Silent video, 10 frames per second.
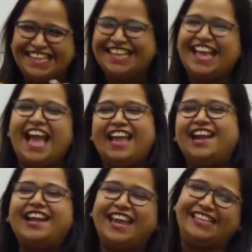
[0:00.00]
in the
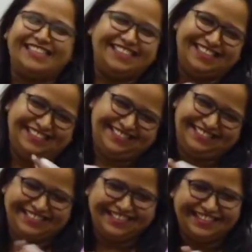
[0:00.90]
world to
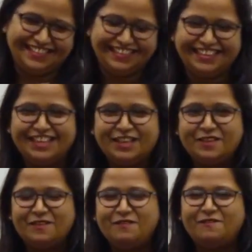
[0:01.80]
host an
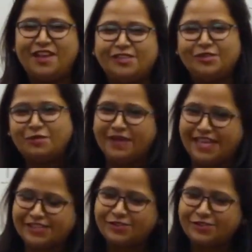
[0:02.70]
in-house Toastmasters